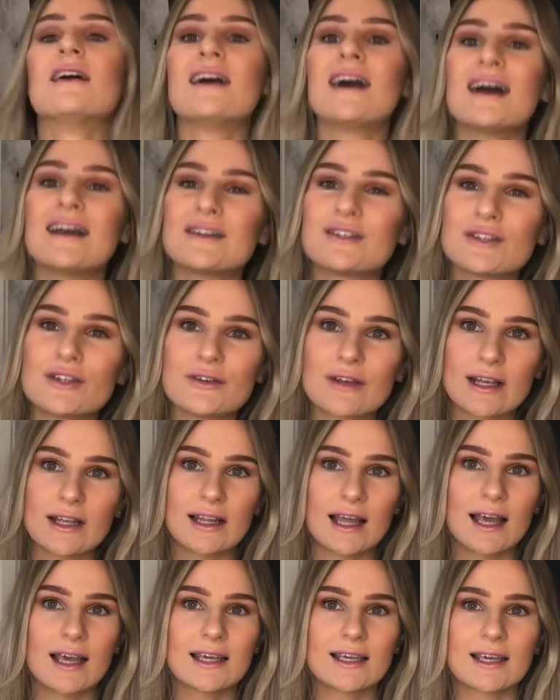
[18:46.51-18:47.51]
I do really
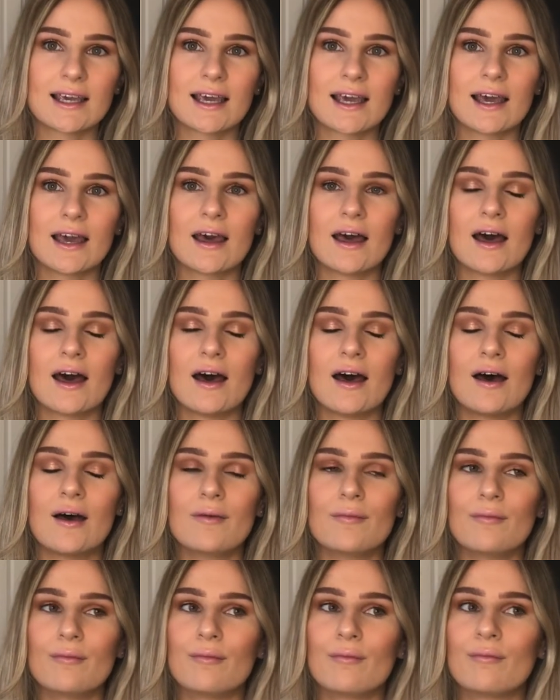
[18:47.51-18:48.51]
like it,
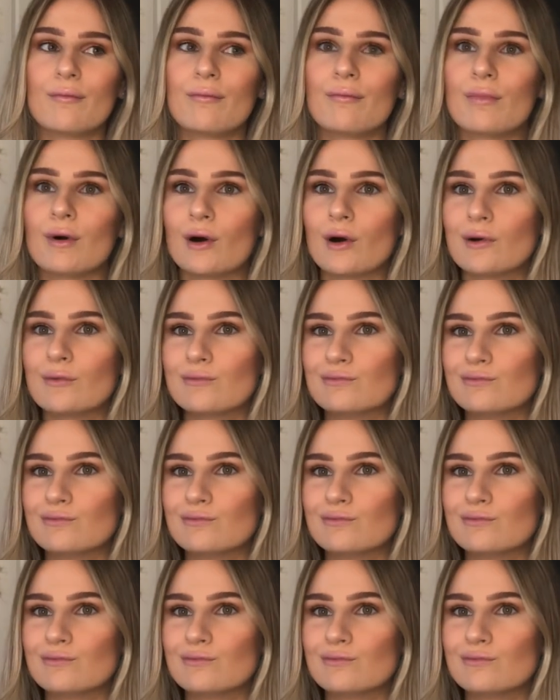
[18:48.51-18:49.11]
um, but